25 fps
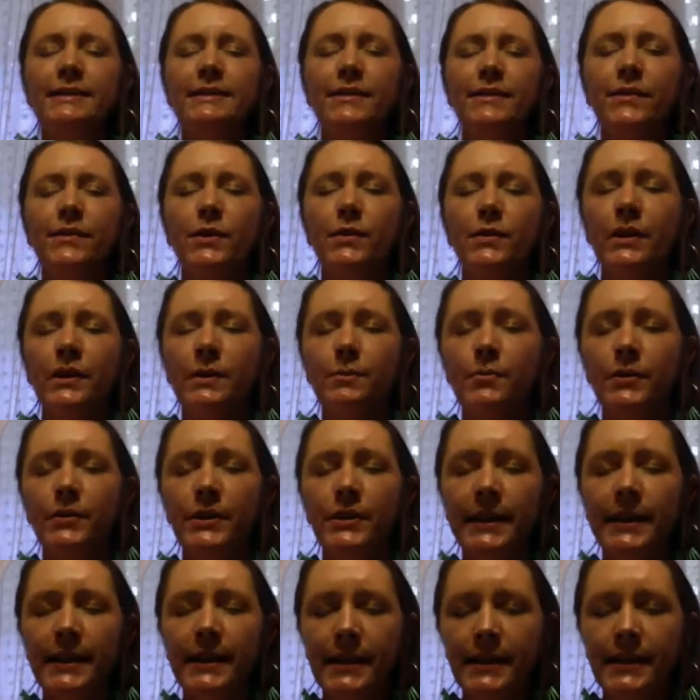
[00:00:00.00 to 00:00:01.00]
if you could
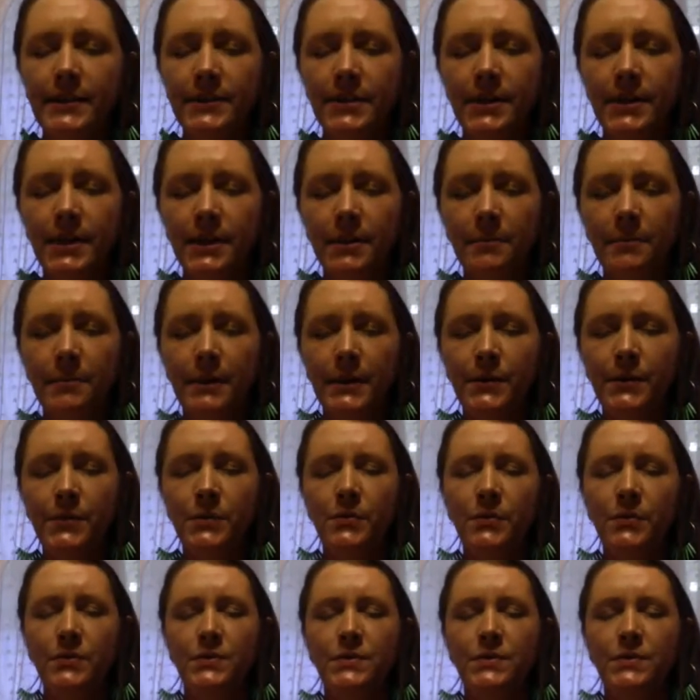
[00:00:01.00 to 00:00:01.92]
breathe into your bones.